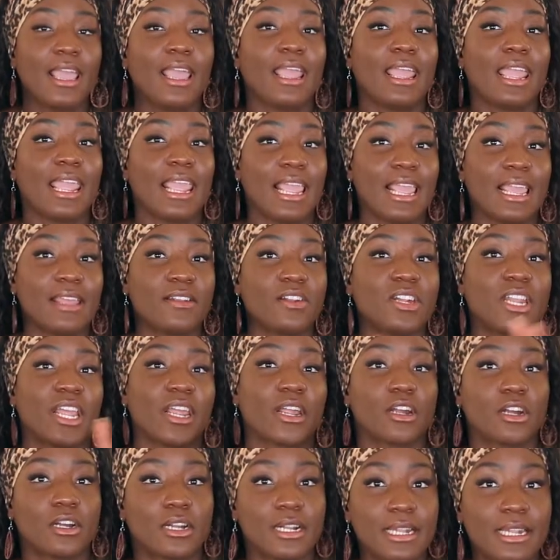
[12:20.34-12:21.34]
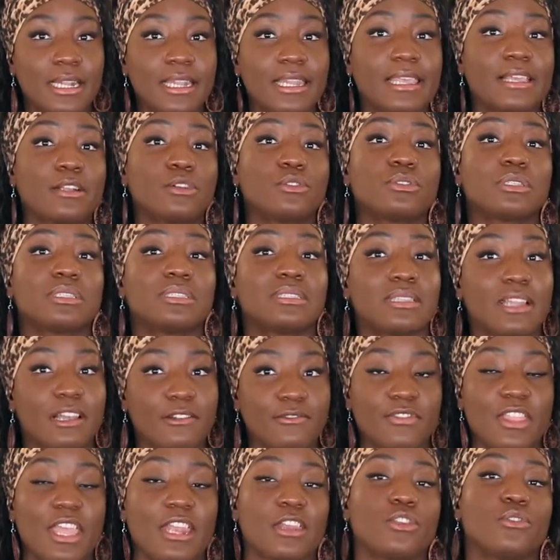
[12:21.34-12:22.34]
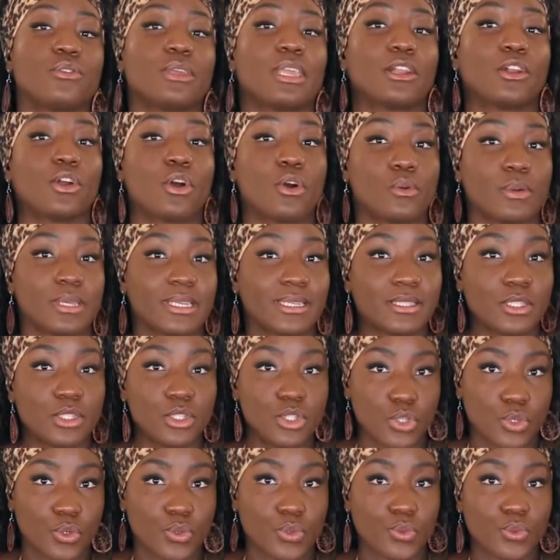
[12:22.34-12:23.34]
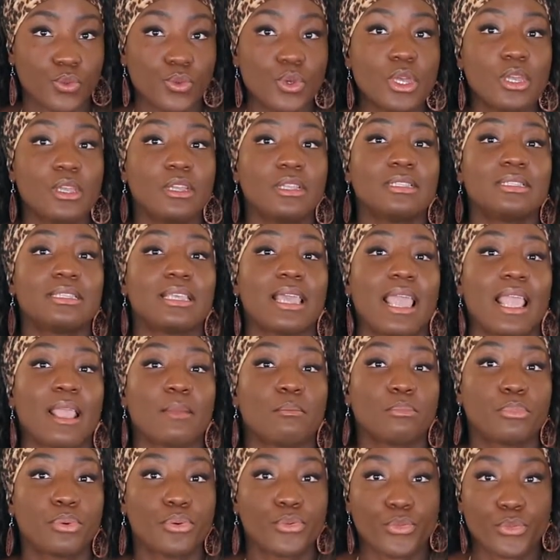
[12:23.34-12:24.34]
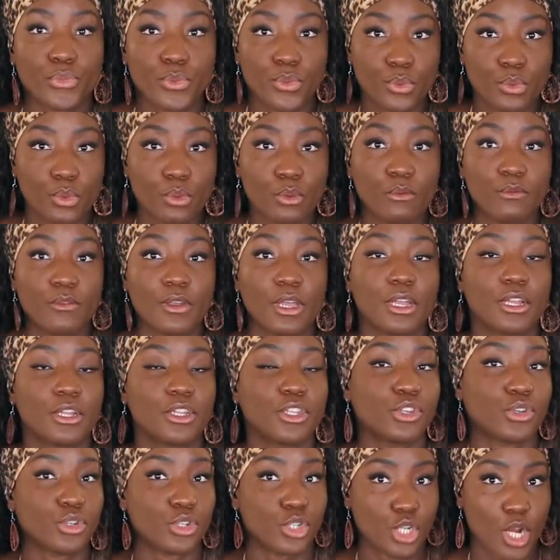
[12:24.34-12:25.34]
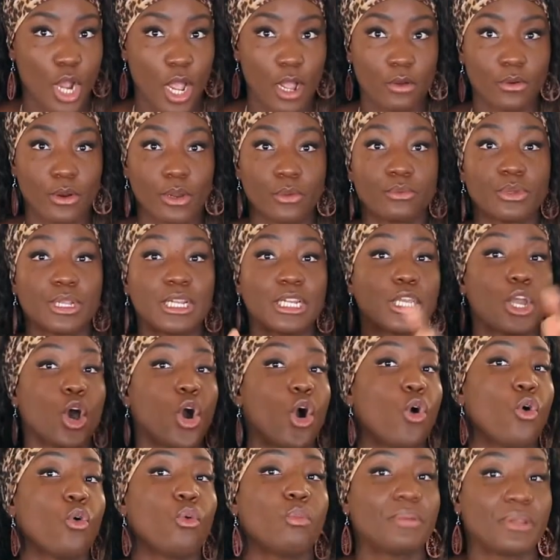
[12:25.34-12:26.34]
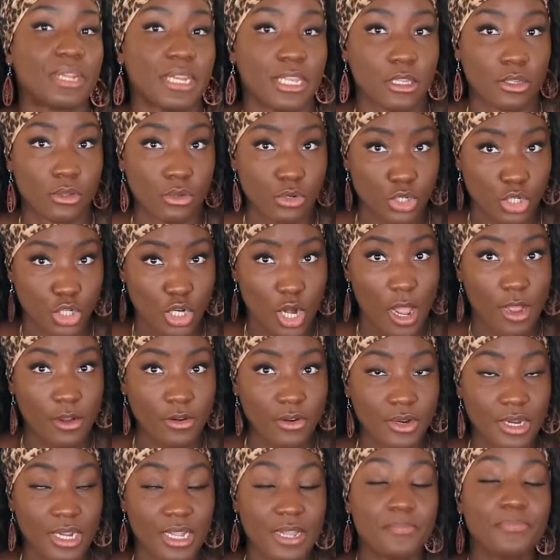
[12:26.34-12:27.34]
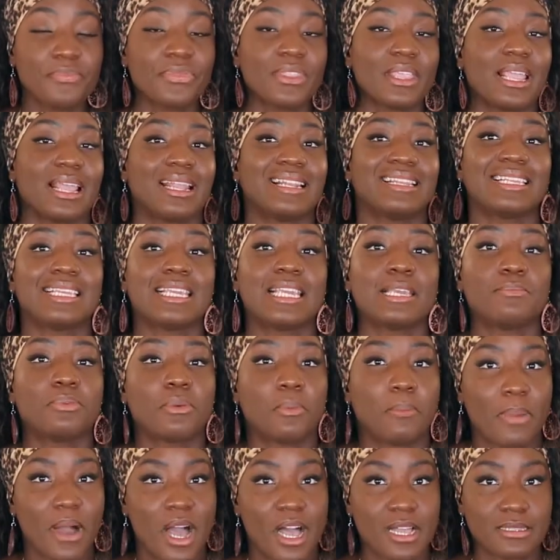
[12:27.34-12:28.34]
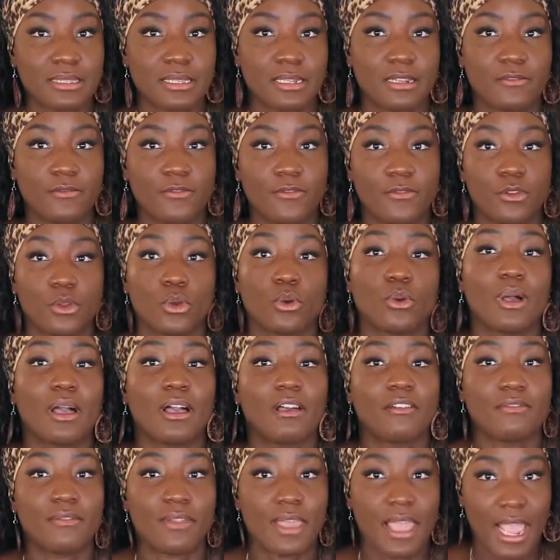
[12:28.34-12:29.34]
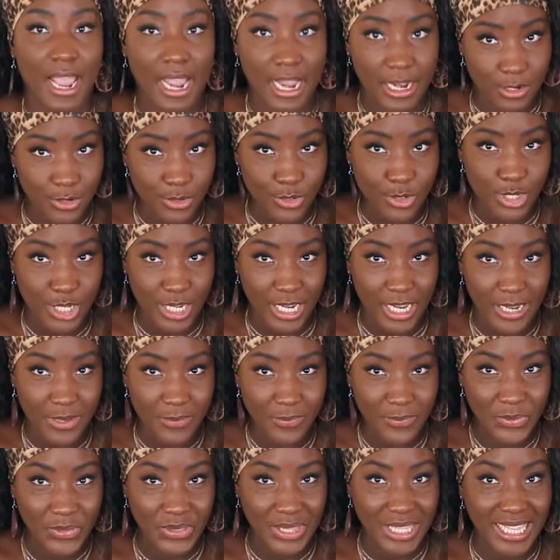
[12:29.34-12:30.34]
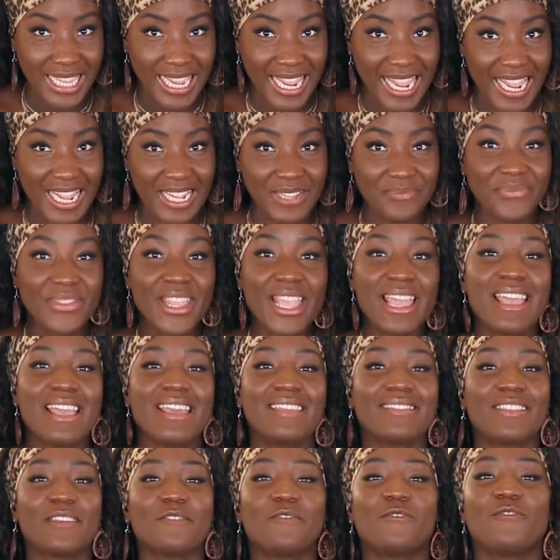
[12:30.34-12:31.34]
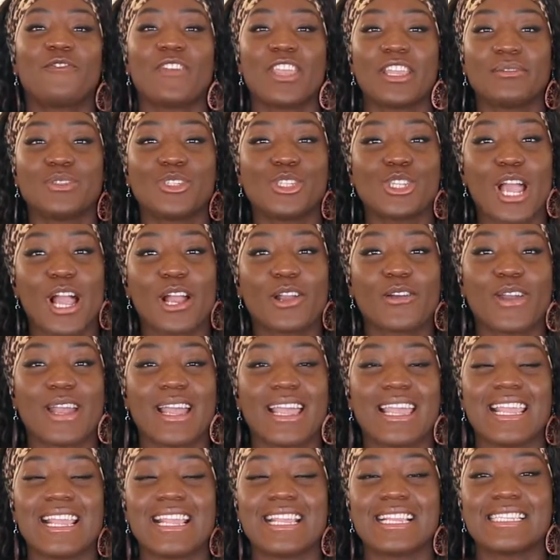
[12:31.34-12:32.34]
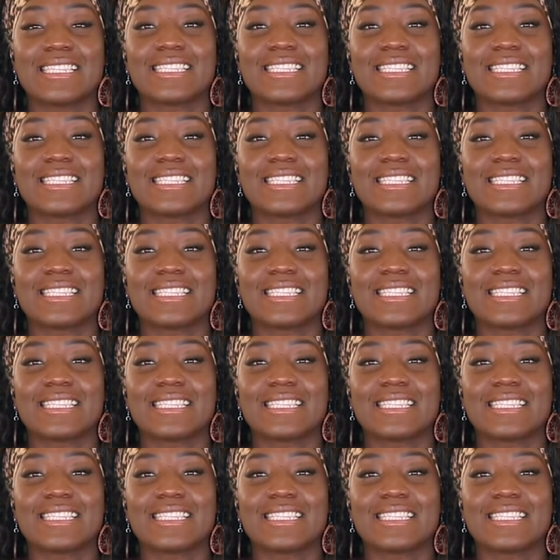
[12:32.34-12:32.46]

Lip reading: and there are little stuff that you can always do to improve your chakra, really opening your chakra and keep a positive flow of energy. Okay. The fifth chakra is